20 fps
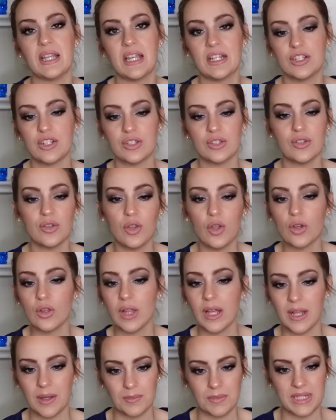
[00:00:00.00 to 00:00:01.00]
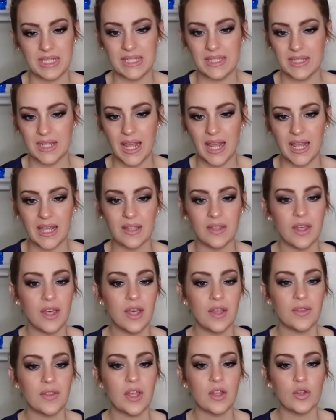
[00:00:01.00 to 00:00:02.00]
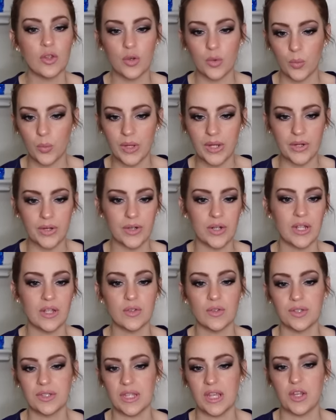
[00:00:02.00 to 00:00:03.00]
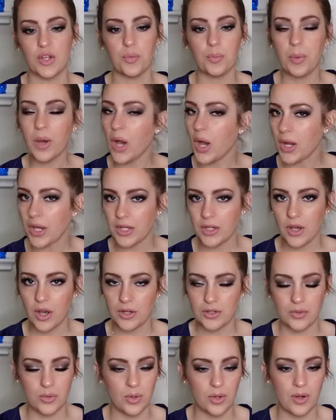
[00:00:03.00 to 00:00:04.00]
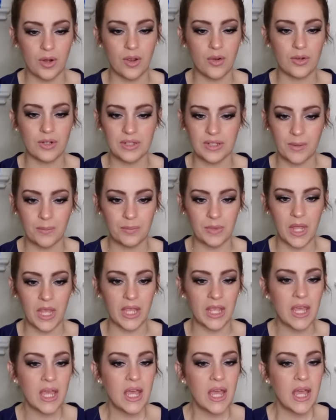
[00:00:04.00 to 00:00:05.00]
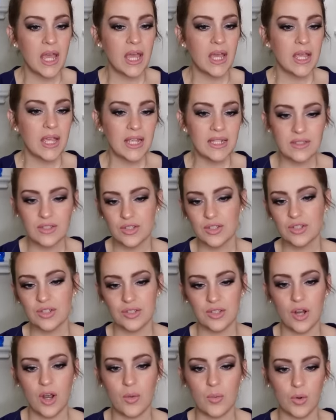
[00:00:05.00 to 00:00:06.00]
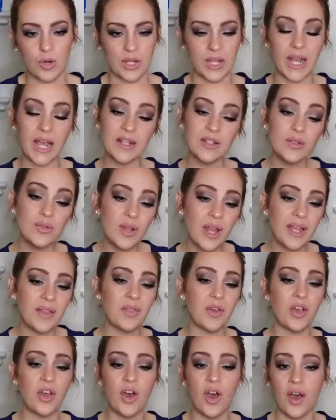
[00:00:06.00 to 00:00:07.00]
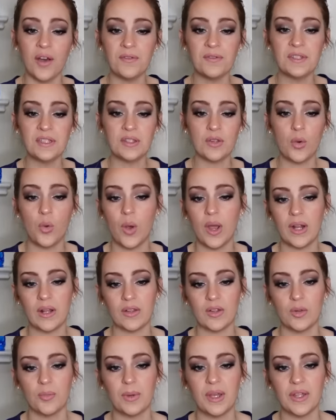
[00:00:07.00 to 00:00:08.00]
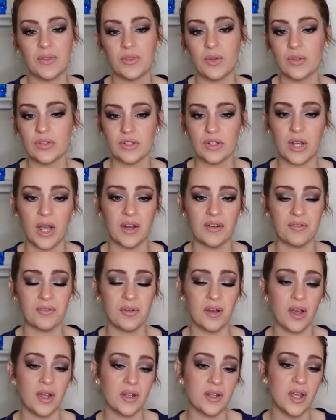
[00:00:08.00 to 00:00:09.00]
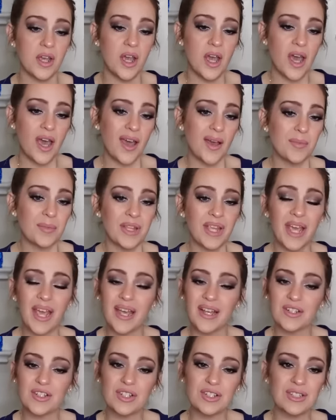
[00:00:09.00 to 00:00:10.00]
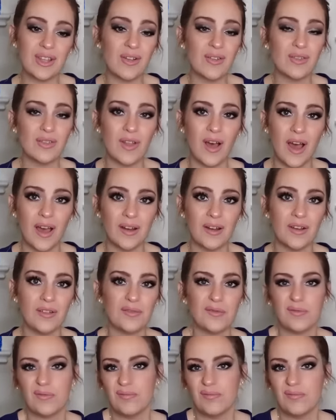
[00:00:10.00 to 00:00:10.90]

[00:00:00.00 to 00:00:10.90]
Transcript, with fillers: just look like a mistake. They look weird. It looks like your pocket got torn or something. It's just not working. I do like the cuffs quite a little bit. Those are kind of fun. But yeah, just a lot of